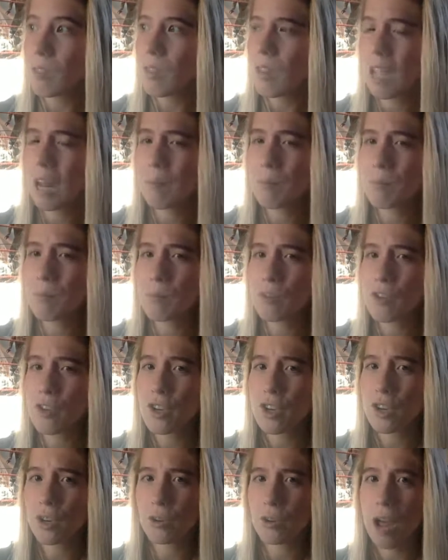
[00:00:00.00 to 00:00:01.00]
I'm
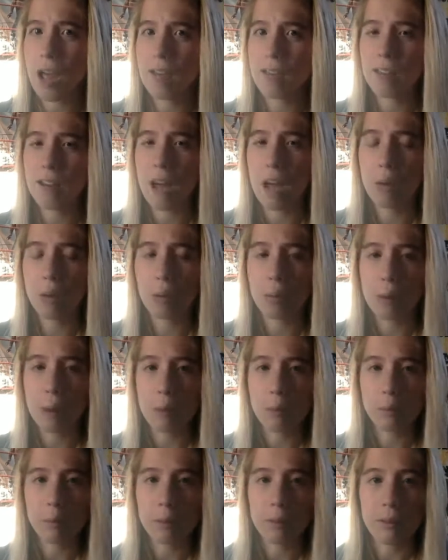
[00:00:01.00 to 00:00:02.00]
sure Raz and I will
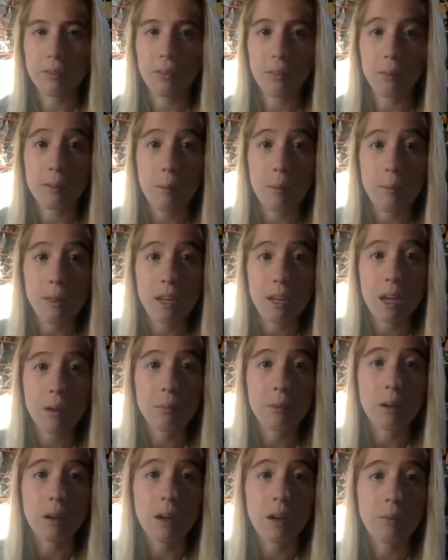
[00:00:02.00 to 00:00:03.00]
probably film something
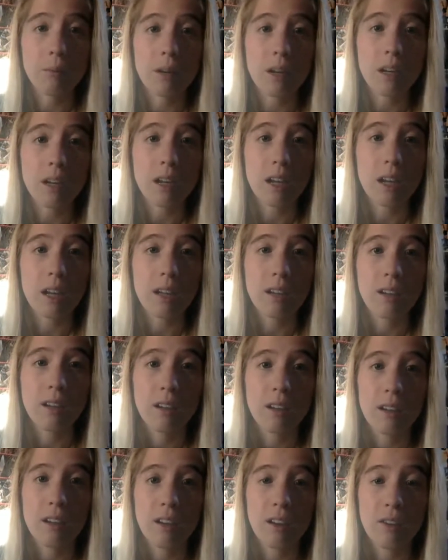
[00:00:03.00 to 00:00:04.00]
on Monday
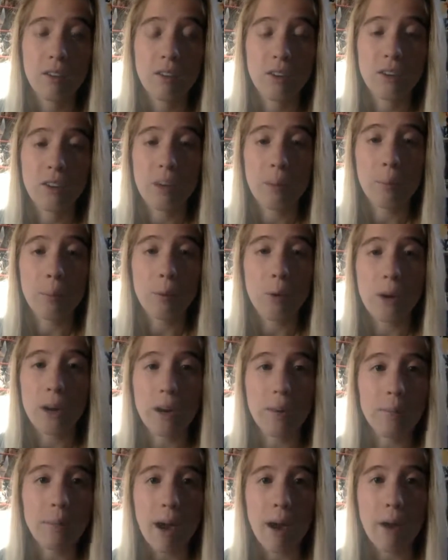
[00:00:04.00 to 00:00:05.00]
or some point
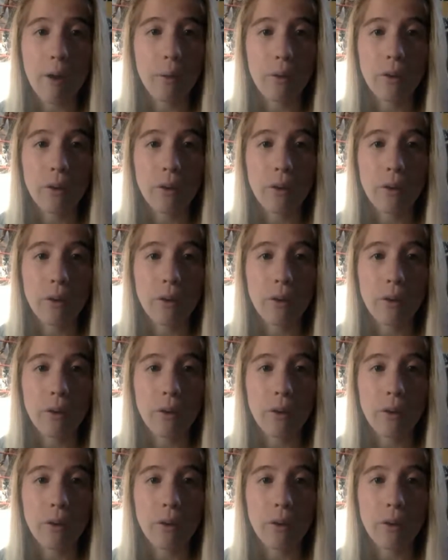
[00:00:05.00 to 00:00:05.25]
about.